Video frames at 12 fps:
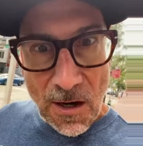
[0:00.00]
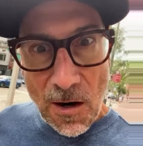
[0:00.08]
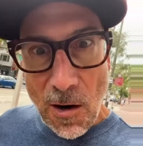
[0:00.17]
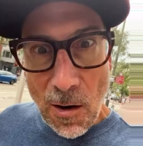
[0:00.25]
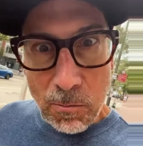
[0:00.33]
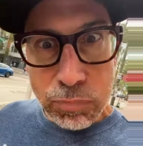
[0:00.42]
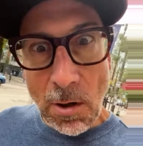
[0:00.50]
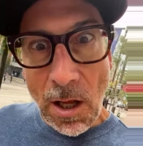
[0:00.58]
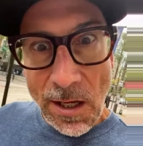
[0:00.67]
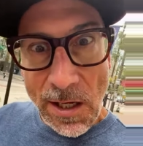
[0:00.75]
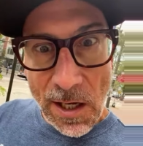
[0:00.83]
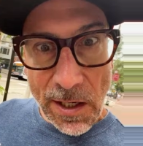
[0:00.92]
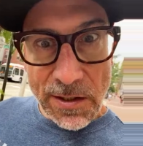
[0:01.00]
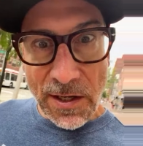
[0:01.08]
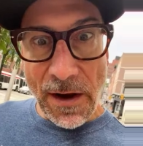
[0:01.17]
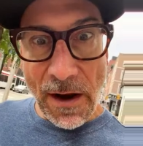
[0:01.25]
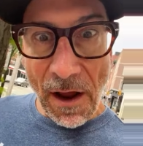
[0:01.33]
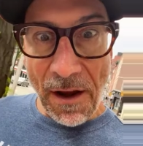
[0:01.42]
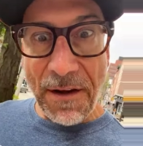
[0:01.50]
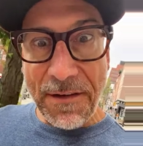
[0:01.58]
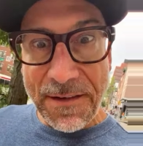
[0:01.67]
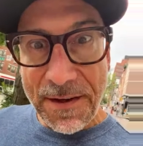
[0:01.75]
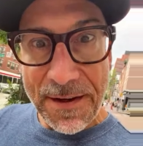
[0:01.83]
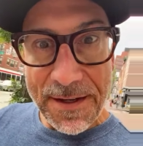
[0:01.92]
are playing tonight.
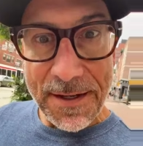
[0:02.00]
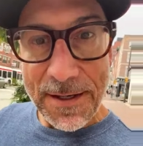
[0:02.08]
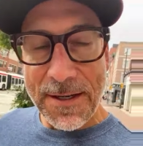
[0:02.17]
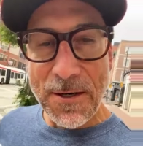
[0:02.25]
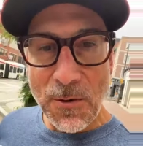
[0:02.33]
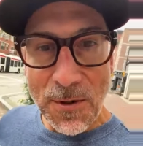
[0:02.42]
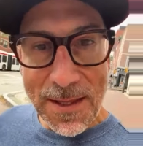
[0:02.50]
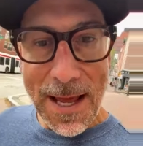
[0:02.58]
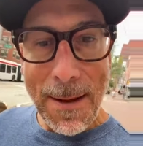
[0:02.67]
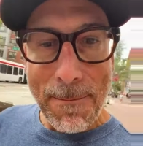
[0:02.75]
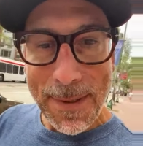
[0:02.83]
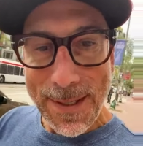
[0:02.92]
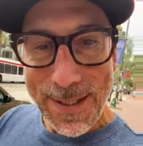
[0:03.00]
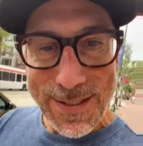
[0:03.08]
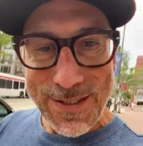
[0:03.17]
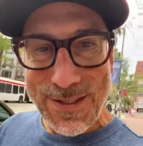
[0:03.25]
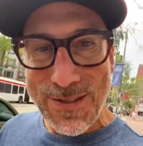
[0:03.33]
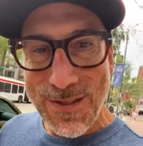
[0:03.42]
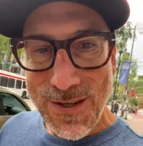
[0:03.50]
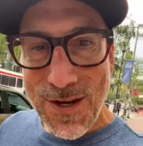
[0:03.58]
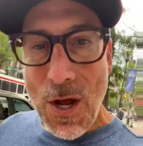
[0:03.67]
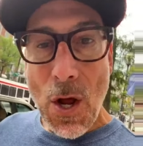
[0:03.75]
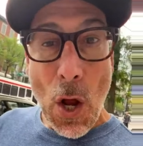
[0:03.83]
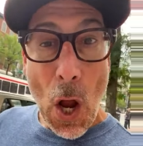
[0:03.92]
You know what that means?
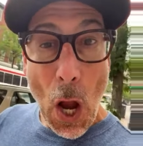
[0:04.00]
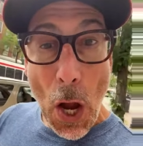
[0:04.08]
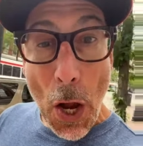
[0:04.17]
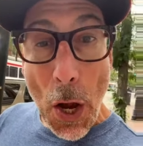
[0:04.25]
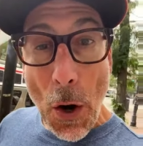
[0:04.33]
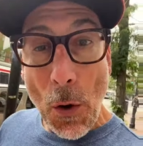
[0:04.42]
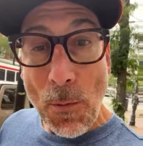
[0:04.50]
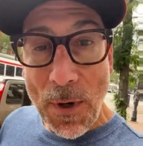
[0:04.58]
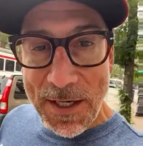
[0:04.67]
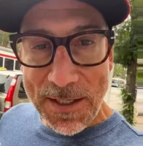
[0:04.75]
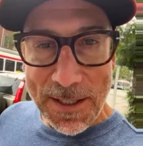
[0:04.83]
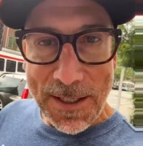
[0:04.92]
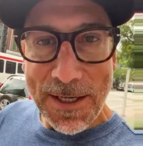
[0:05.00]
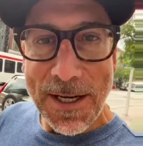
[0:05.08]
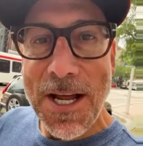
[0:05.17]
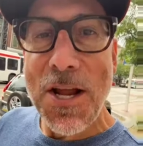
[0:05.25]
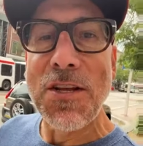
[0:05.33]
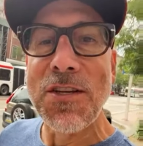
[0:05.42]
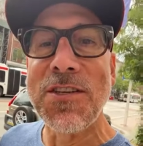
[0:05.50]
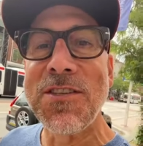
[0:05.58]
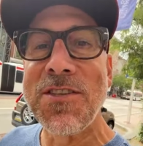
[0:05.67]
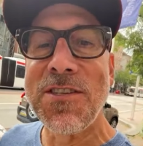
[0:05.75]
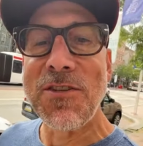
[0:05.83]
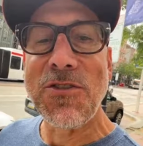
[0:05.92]
Nobody,
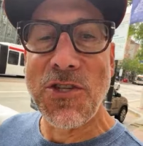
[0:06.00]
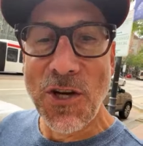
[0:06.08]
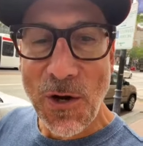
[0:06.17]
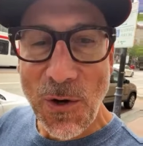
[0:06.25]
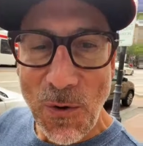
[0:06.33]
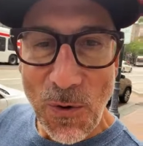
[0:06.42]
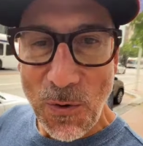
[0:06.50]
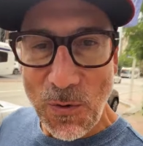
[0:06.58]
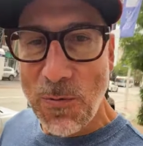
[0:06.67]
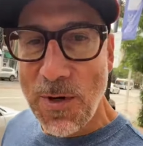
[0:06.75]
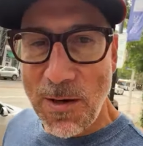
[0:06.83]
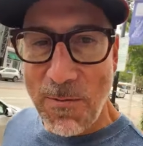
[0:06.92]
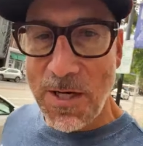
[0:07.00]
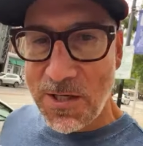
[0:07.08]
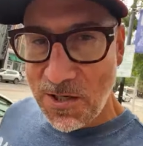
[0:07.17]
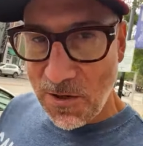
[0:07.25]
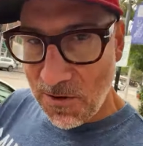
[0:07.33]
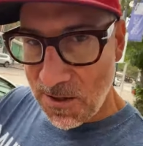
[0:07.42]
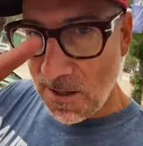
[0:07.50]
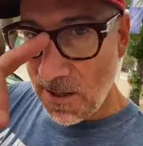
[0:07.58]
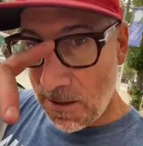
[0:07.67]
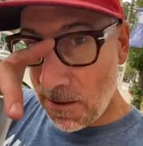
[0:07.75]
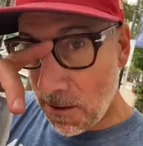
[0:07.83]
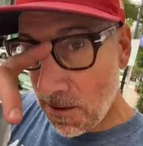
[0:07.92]
Zilcho, will be at my show
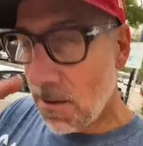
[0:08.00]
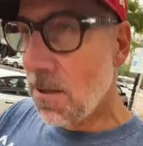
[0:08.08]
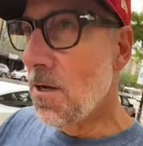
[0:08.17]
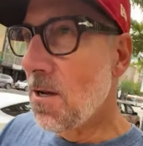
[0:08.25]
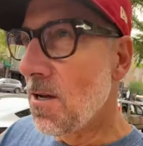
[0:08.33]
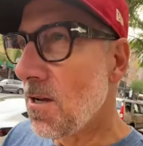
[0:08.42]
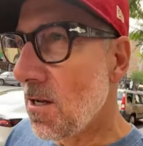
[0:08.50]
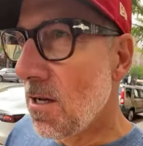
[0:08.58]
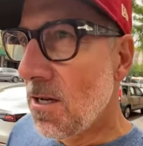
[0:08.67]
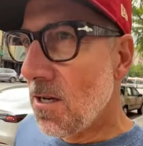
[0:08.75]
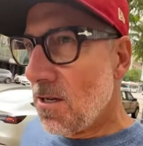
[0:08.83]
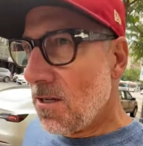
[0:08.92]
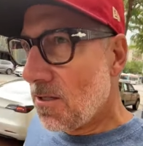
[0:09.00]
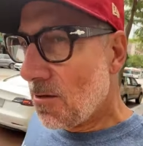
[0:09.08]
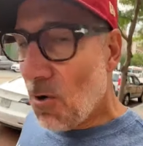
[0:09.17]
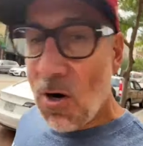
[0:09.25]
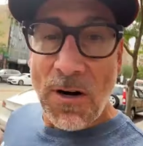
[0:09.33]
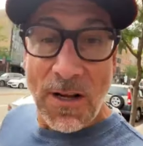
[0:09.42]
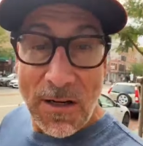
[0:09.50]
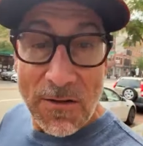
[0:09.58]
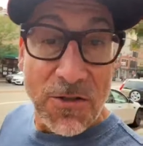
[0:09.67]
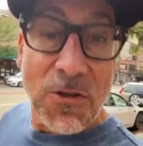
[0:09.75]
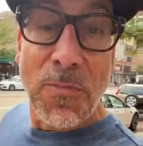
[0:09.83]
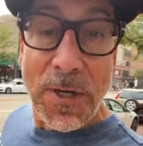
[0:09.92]
tonight. Tomorrow night
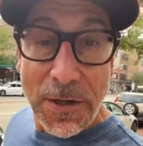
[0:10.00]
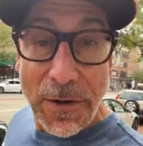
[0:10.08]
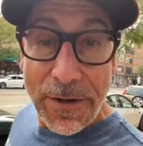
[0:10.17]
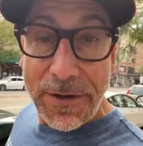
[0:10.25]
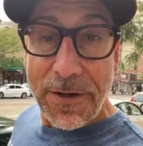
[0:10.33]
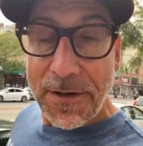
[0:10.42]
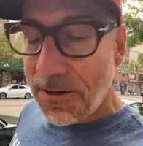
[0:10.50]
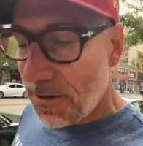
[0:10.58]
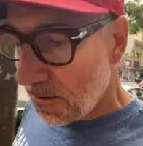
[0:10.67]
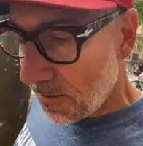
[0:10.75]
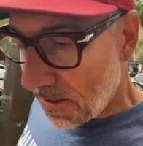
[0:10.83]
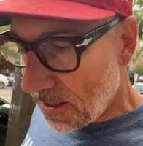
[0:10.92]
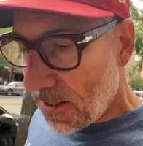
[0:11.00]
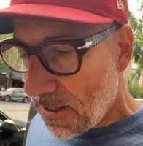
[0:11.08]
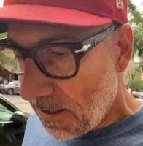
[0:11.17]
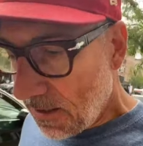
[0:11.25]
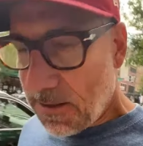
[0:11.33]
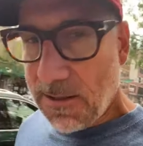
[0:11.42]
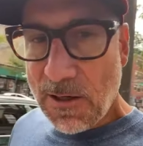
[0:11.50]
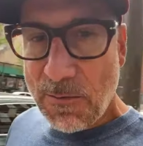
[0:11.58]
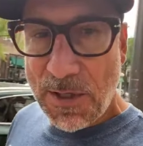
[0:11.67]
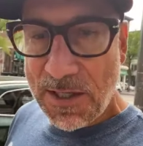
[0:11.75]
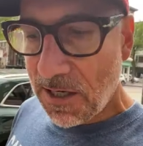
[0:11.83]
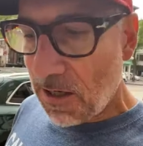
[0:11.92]
should be good. Tonight it's going to
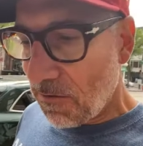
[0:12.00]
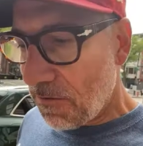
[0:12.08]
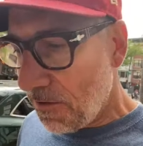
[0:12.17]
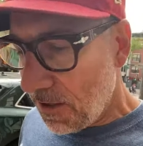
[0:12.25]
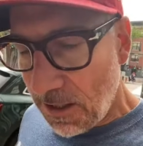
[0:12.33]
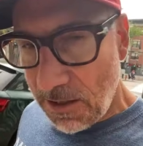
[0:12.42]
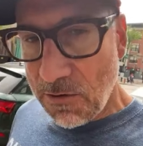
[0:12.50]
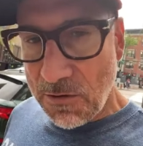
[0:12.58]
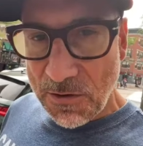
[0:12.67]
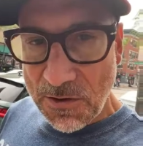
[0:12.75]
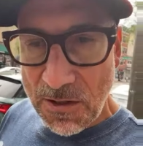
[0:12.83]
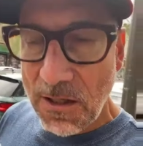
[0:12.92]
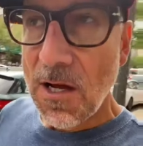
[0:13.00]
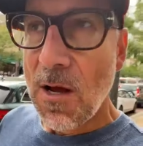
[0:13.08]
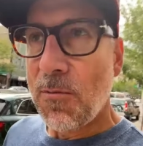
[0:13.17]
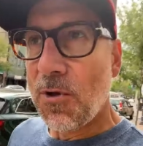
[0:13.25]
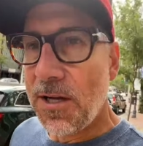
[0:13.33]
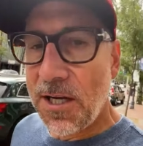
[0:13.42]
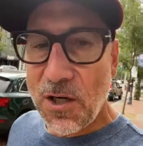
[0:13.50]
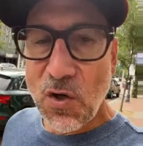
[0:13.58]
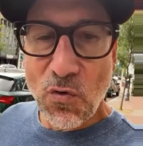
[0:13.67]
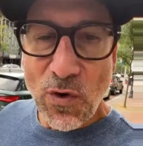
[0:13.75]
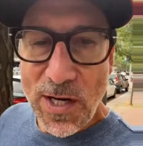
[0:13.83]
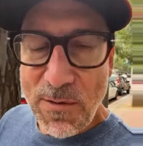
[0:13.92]
be tough. Eagles playing
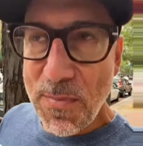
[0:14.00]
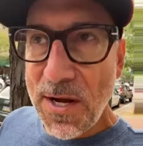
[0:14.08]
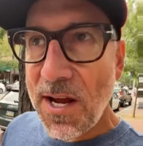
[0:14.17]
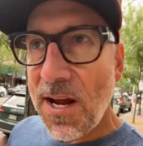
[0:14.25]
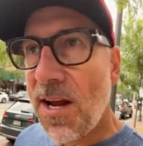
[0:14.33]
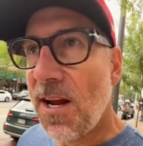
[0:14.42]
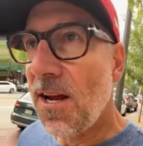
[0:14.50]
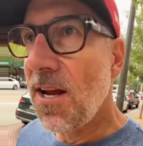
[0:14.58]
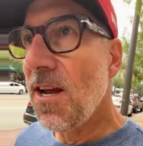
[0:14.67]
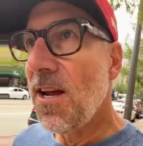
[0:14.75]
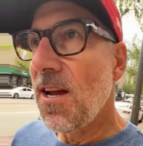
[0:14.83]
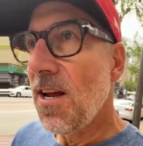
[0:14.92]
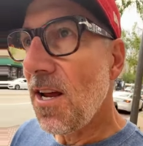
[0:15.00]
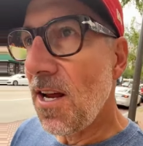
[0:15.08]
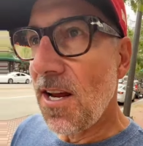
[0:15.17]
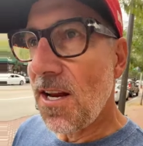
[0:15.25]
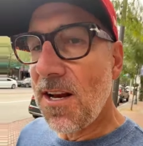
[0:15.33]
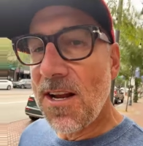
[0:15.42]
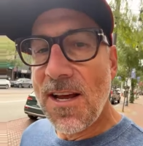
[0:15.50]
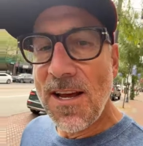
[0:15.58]
Green Bay in